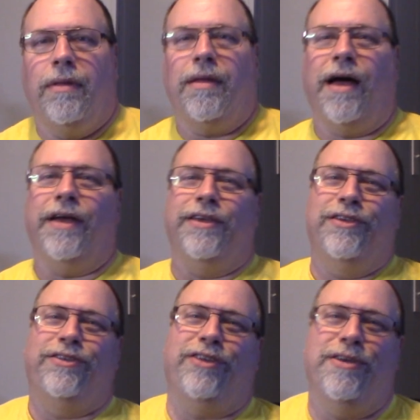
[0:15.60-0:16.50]
Hi,
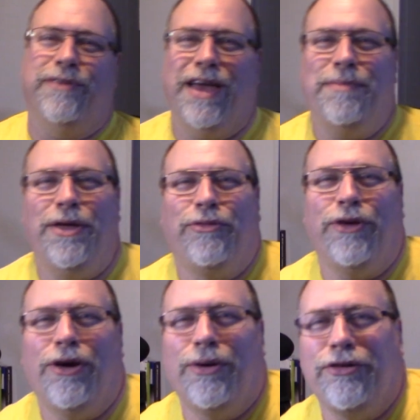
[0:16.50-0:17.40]
Steve,
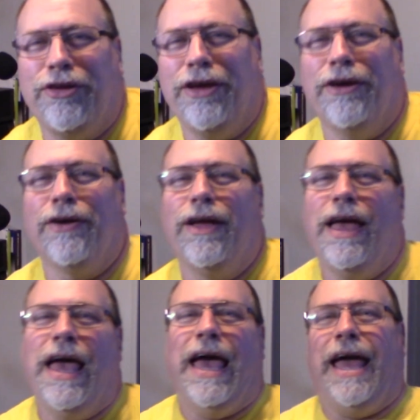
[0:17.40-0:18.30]
KB3ORG here,
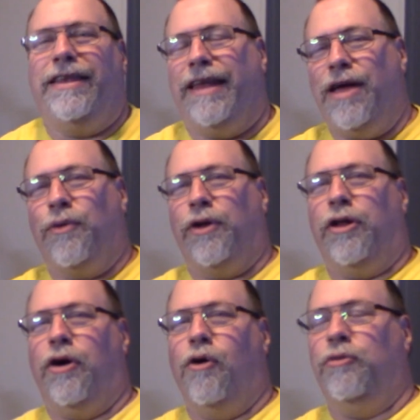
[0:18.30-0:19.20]
and today we're in
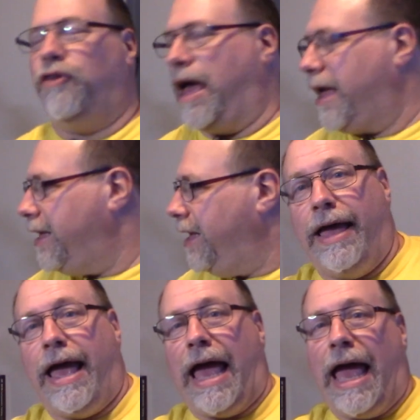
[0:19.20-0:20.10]
the home shack
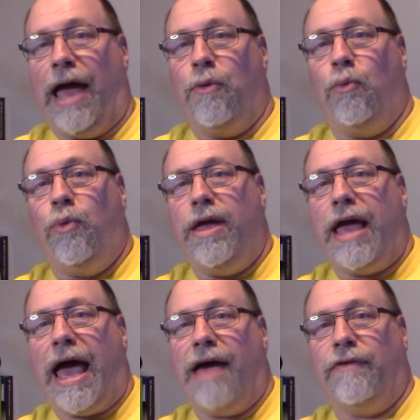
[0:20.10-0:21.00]
and we
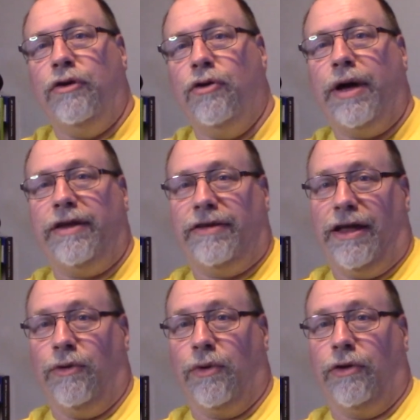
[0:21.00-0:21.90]
have a new
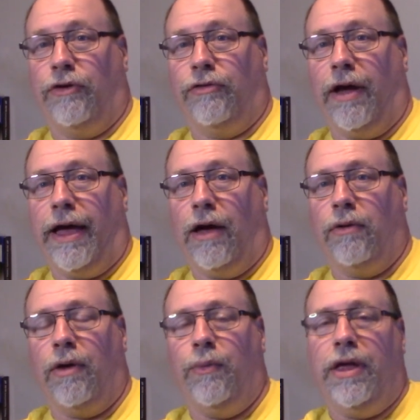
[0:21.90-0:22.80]
antenna we're going to try
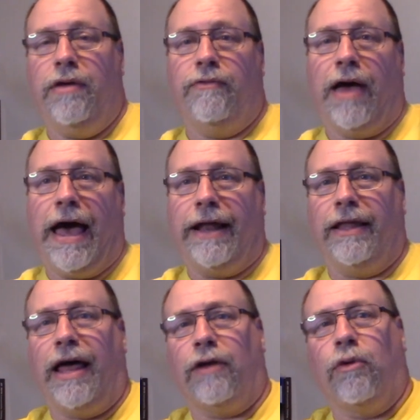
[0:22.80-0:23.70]
out. We've had a
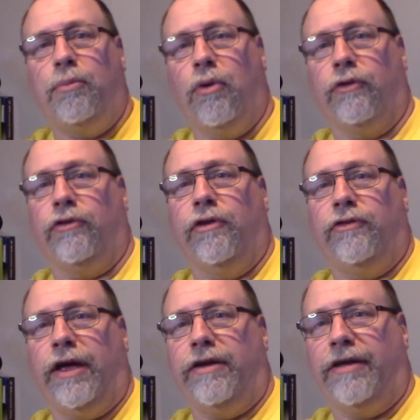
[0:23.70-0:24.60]
lot of reports on
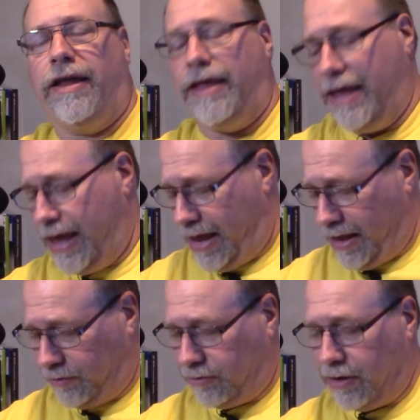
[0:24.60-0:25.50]
this antenna.
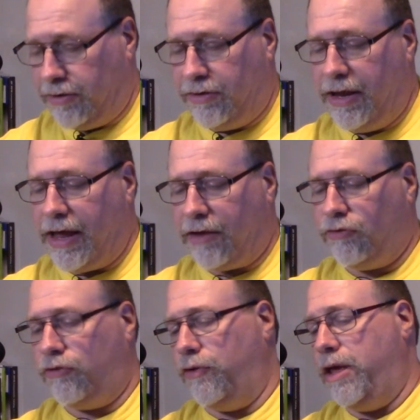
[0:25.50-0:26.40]
It's the
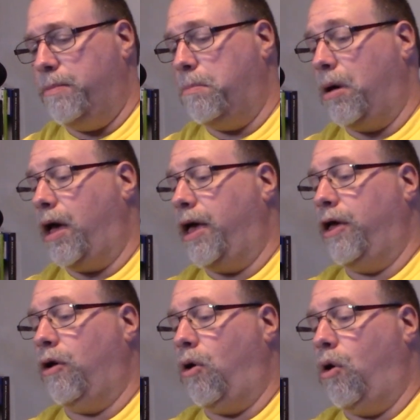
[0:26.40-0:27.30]
DXTreme
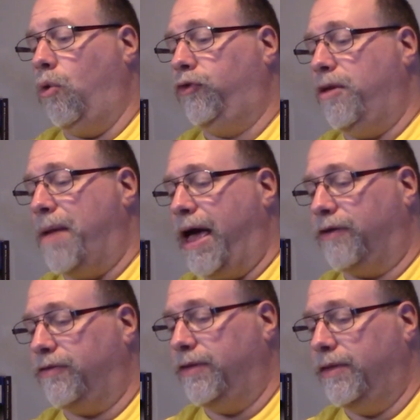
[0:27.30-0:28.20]
by Ultimax.